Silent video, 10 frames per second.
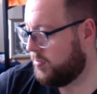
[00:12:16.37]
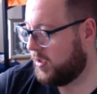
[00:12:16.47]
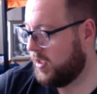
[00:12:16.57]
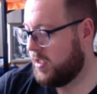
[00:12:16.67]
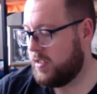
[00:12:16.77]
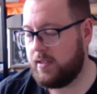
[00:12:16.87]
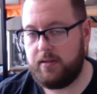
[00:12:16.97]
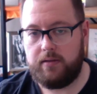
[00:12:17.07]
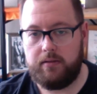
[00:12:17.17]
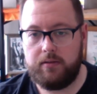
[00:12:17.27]

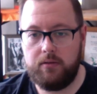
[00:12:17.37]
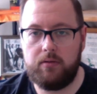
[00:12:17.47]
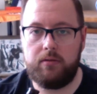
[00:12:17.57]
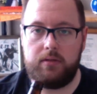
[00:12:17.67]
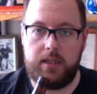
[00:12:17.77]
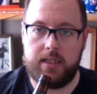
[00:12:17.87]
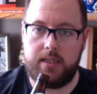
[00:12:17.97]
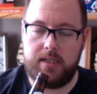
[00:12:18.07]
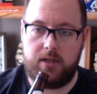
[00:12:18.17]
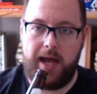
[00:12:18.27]
because Google is this